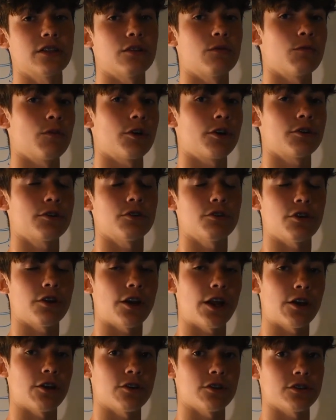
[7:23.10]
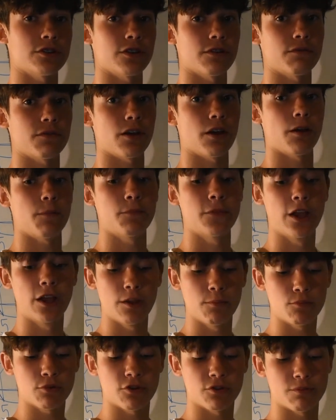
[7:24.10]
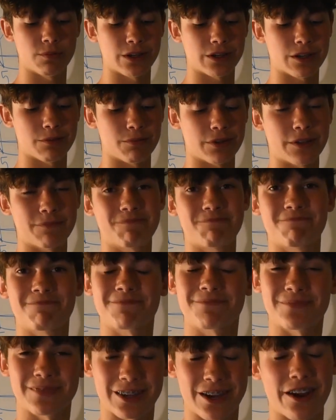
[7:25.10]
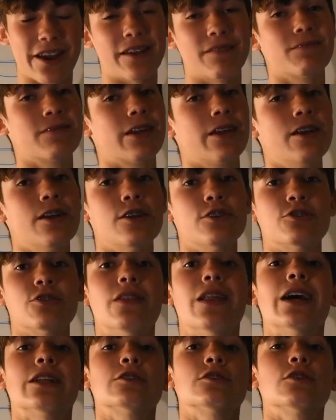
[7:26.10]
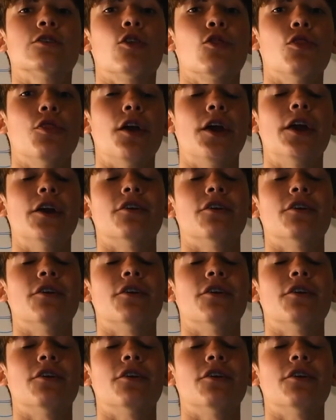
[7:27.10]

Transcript: in where your areas of uh, improvement can be. Alright, so that's the